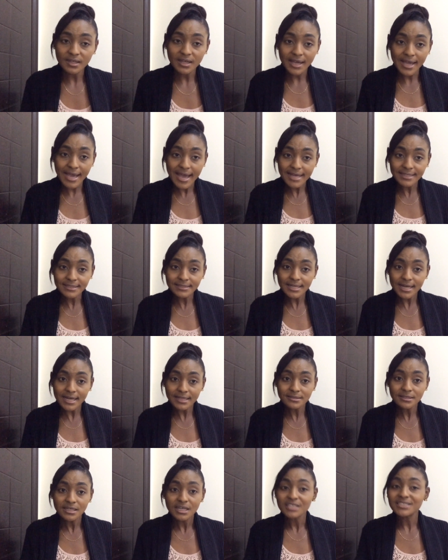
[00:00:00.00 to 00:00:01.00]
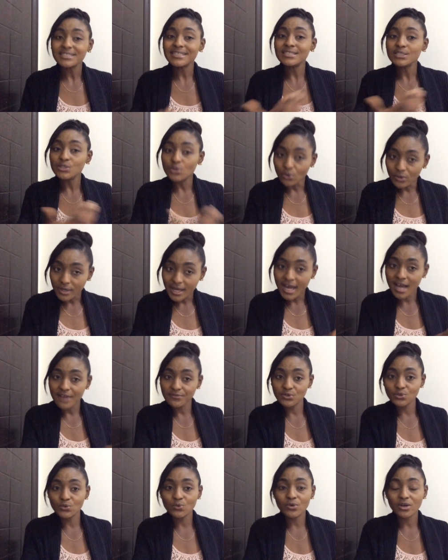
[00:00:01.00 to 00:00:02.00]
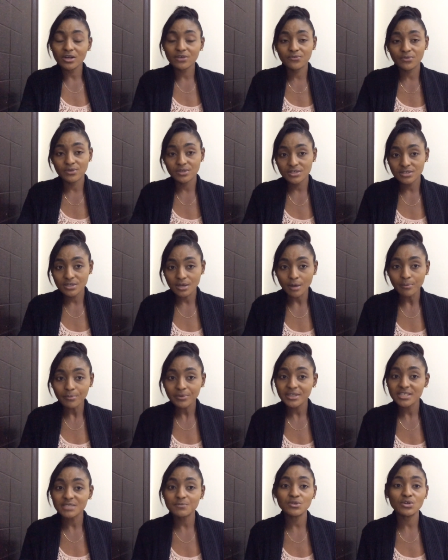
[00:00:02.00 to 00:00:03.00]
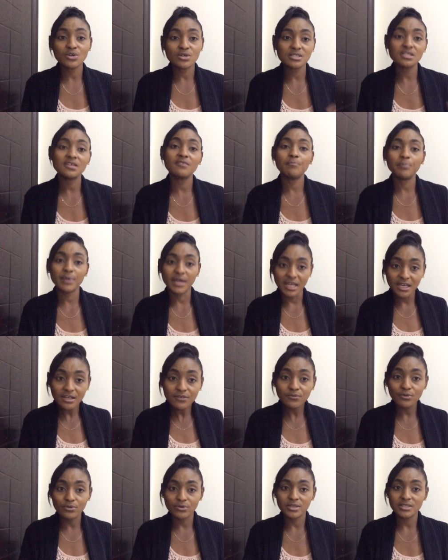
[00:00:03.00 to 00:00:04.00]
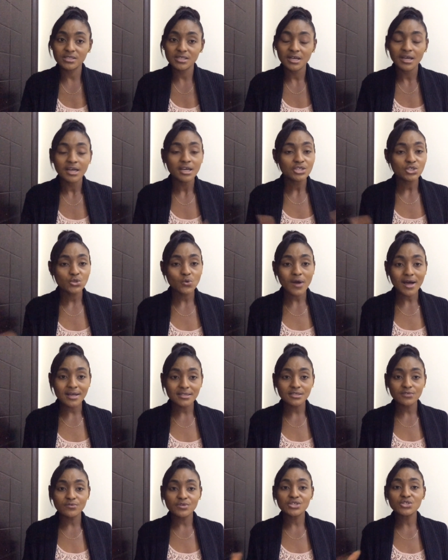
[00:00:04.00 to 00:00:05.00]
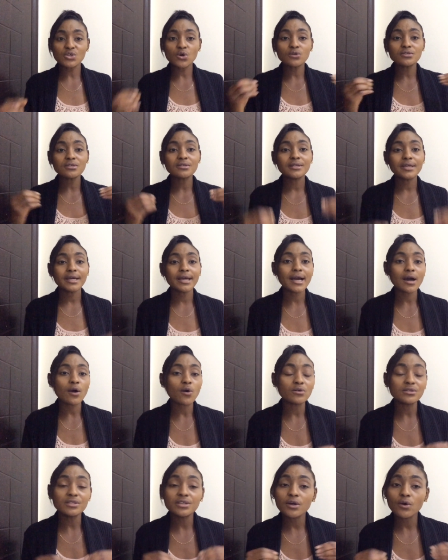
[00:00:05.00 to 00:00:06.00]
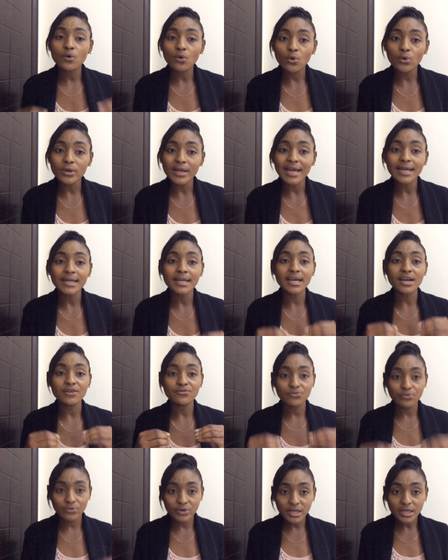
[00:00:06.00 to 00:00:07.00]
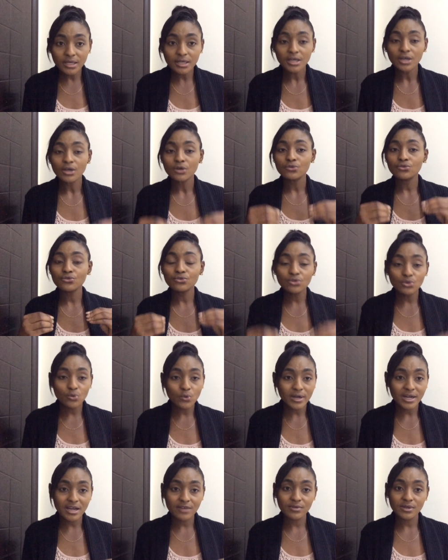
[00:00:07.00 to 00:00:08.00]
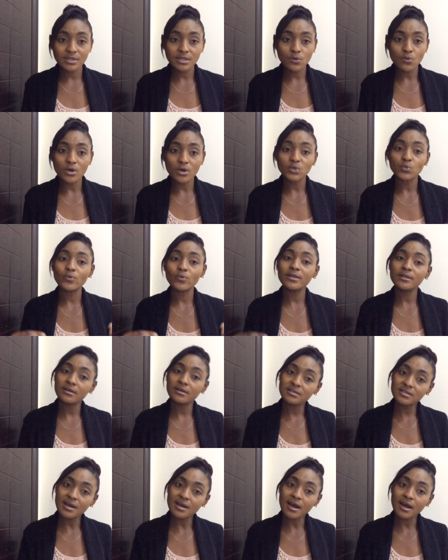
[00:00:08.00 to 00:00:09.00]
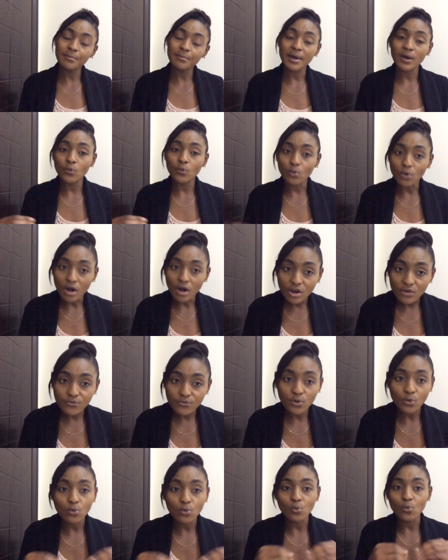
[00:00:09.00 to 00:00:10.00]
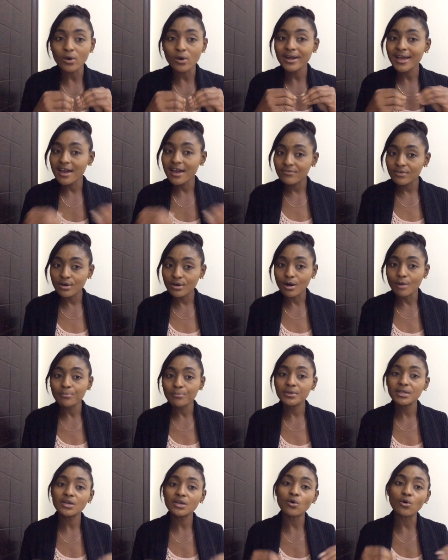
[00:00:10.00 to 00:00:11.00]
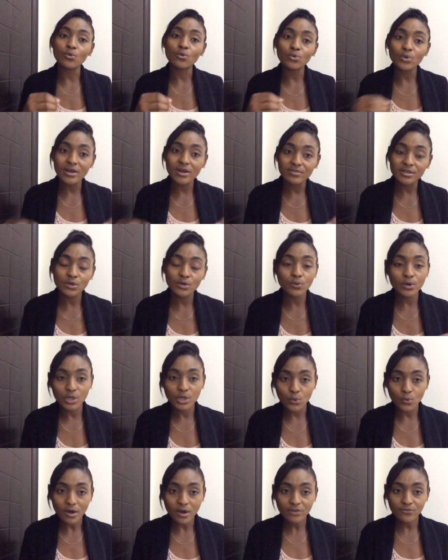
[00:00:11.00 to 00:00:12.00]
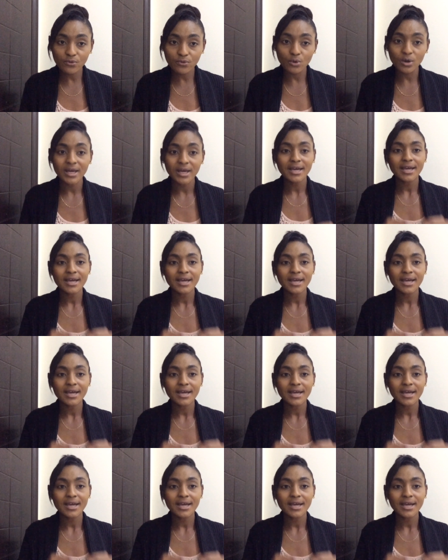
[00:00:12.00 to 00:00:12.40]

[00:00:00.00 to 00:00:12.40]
And then they don't have to work for these companies because they paid for it. So as a result, they are on their own and they are free to do whatever they want with their time and work for whatever company or whoever they want to work for.